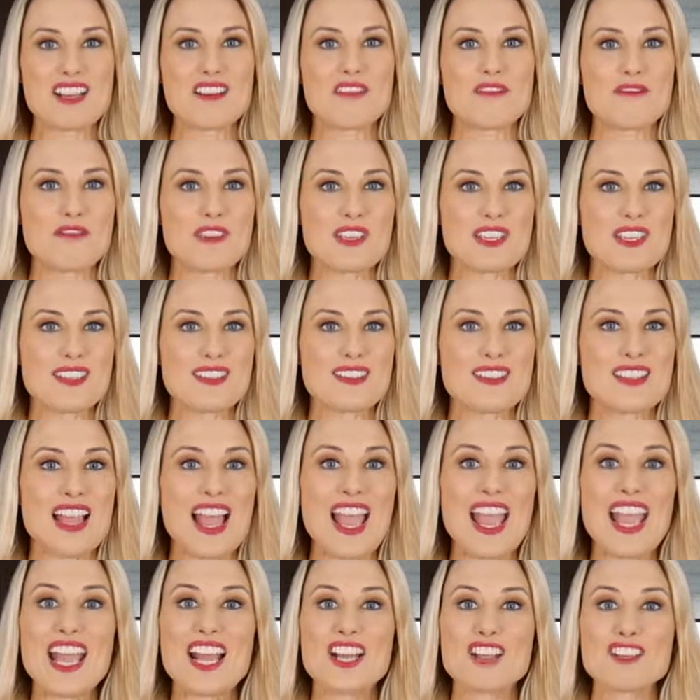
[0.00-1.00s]
fees,
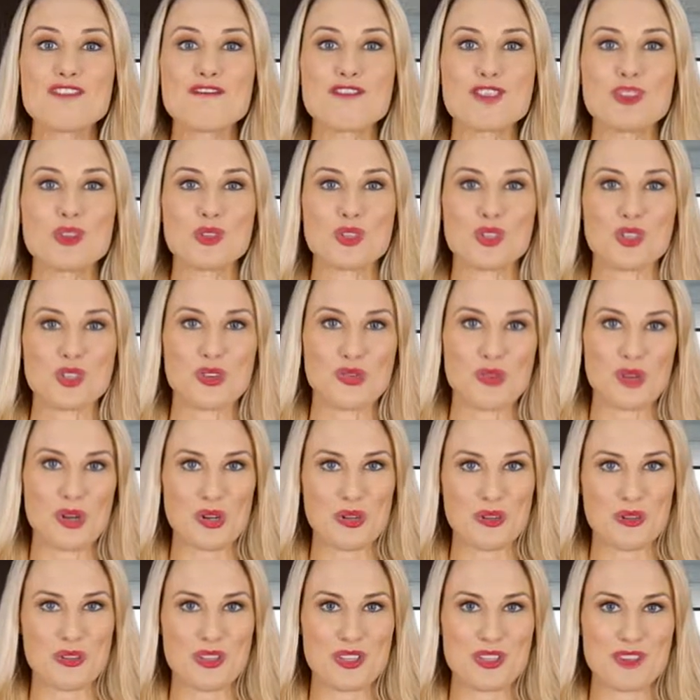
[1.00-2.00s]
and future
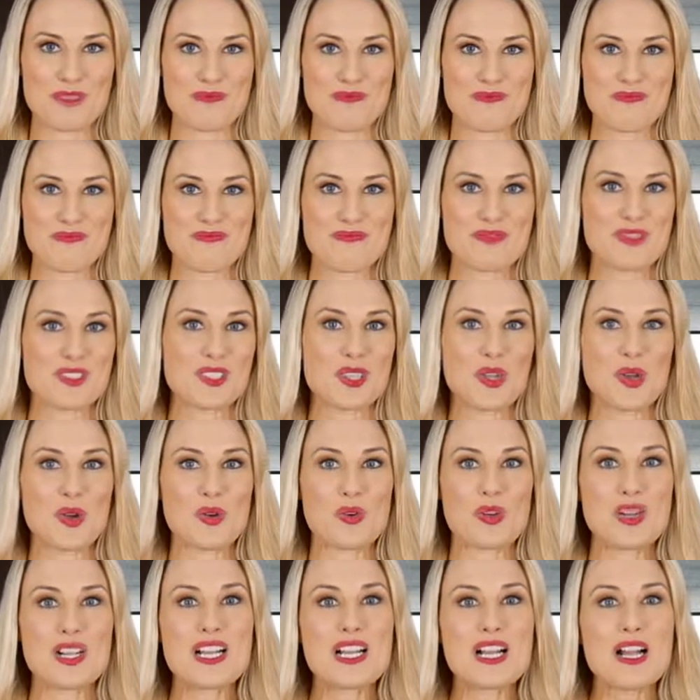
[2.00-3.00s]
growth.
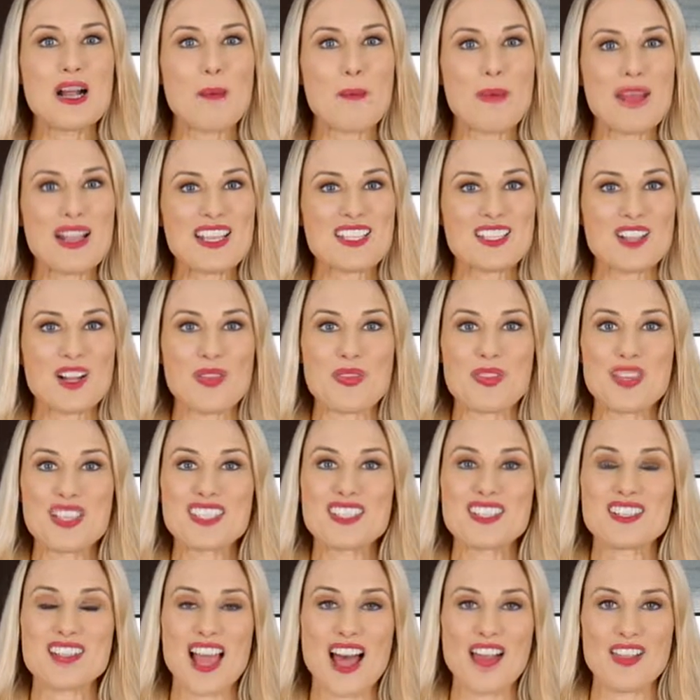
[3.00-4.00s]
So, based on
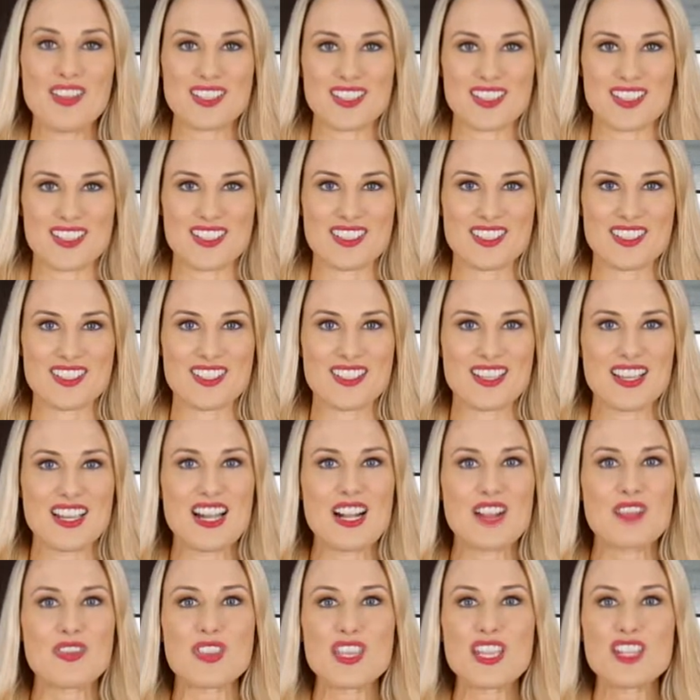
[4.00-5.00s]
this analysis,
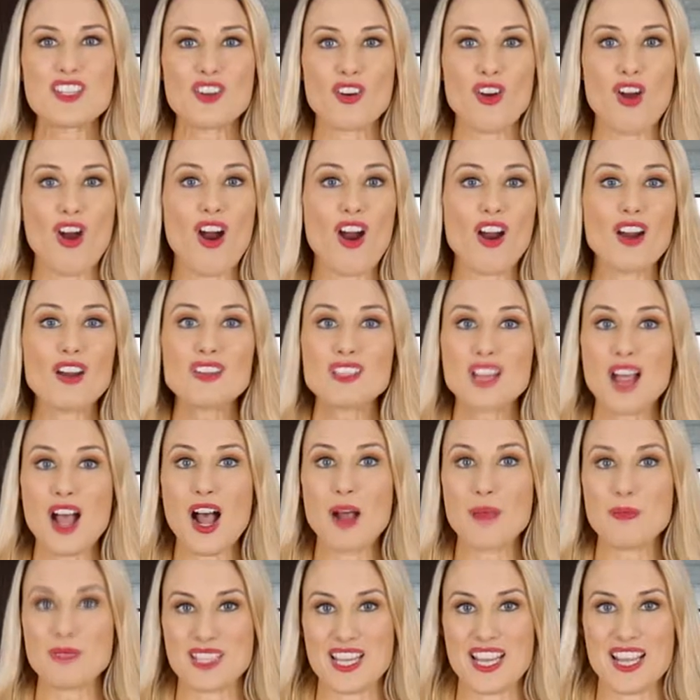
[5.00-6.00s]
these are our
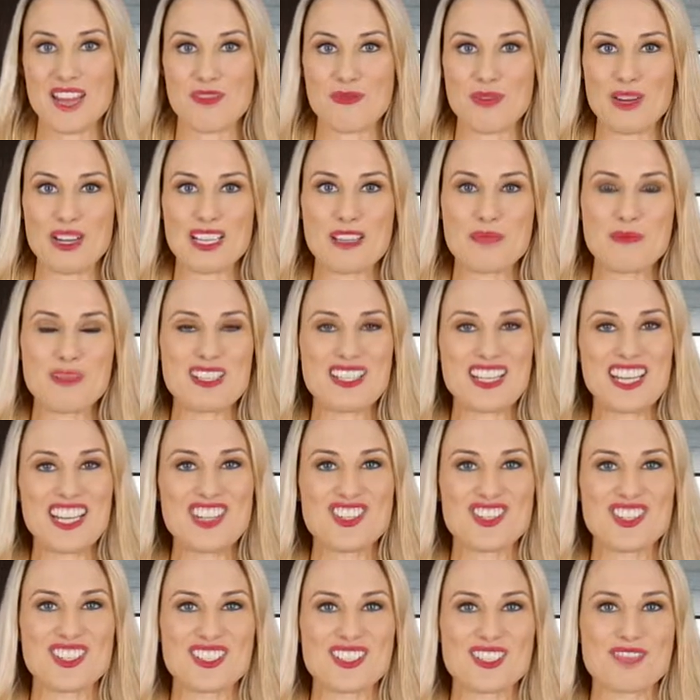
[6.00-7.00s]
top 10
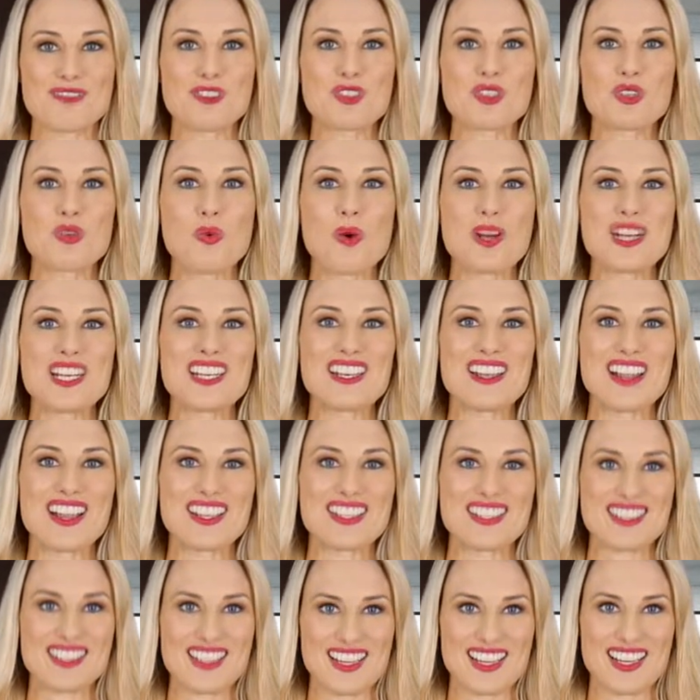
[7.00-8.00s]
recommendations for
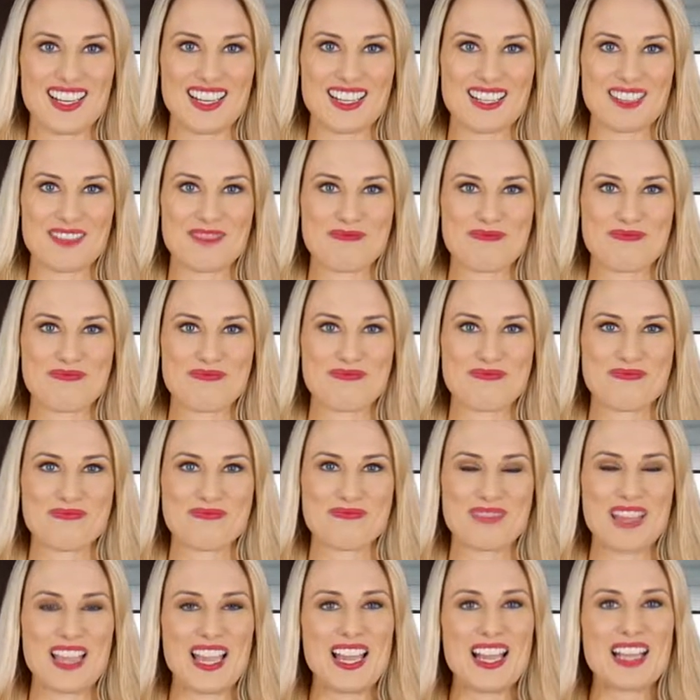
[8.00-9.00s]
2019.
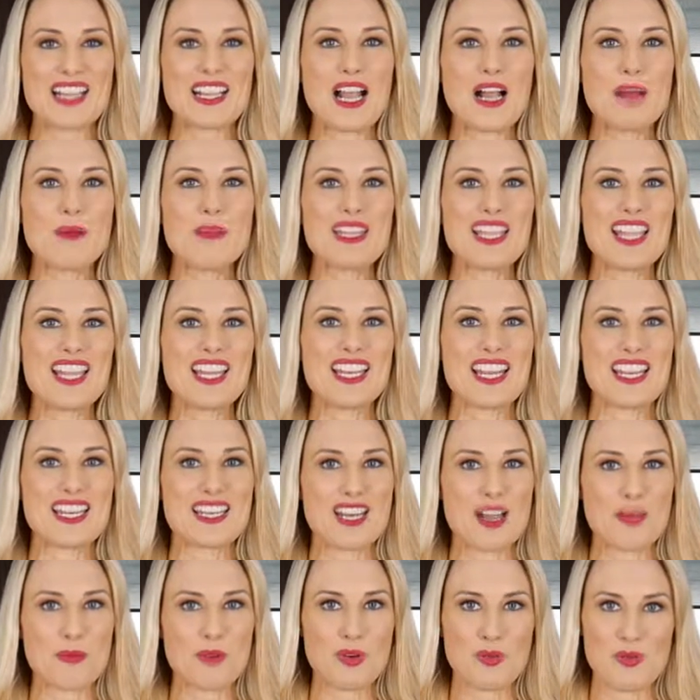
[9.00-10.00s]
Coming in at
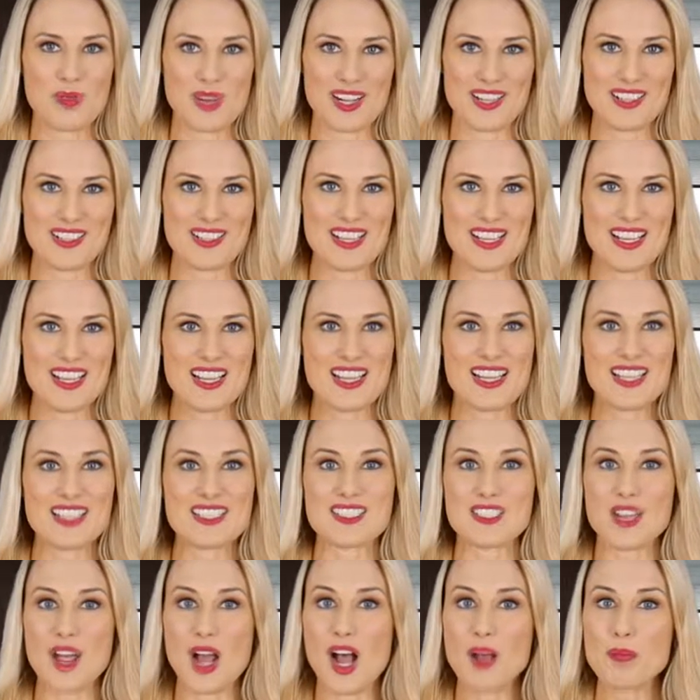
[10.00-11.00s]
number one
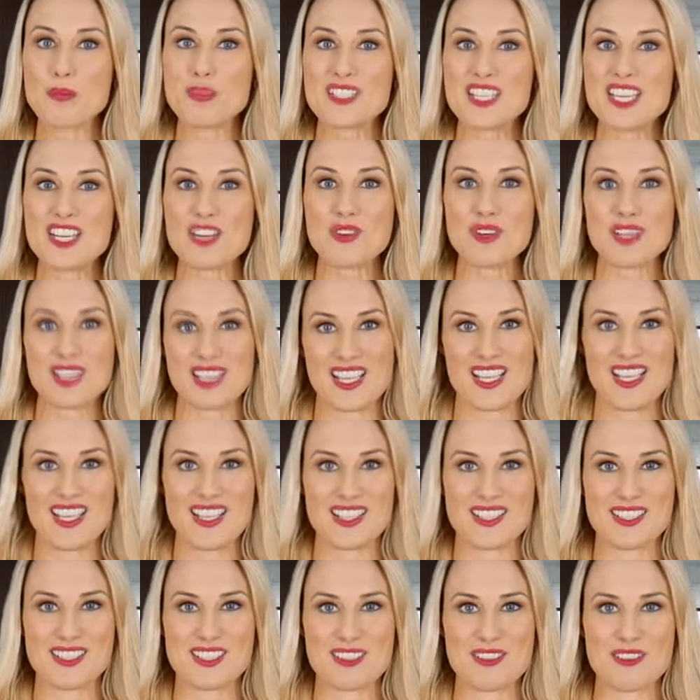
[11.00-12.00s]
is Top Secret
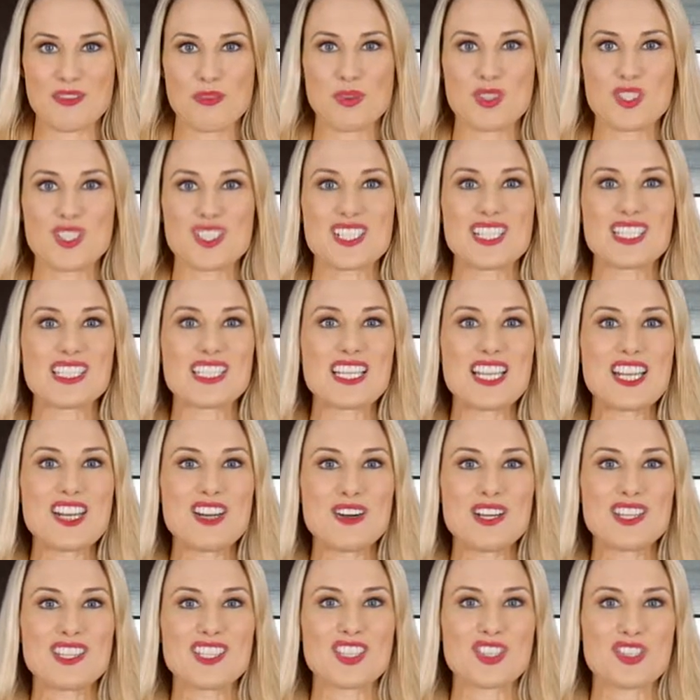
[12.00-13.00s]
Kids, which is a leader
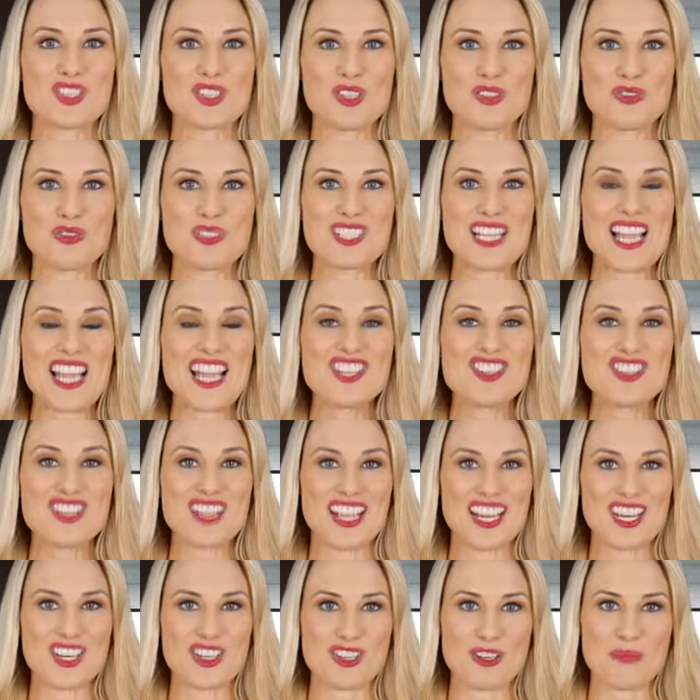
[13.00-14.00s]
in the children's
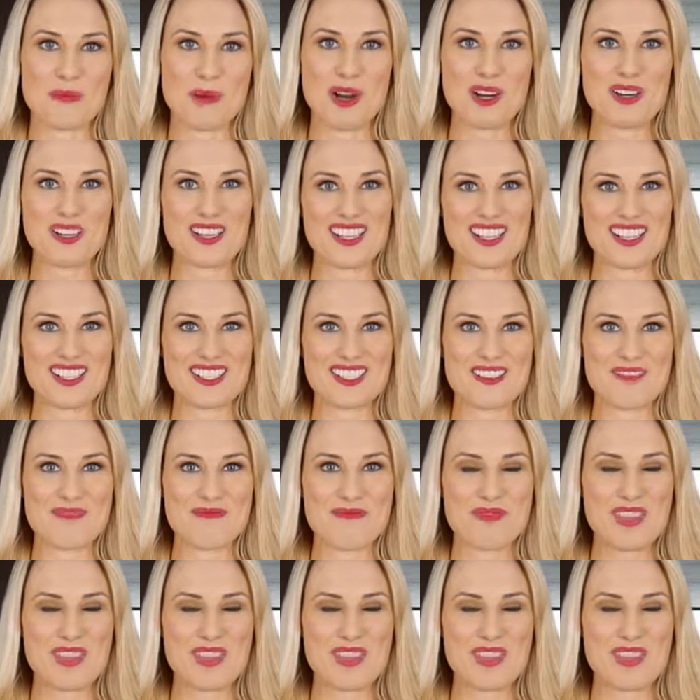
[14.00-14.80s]
education market.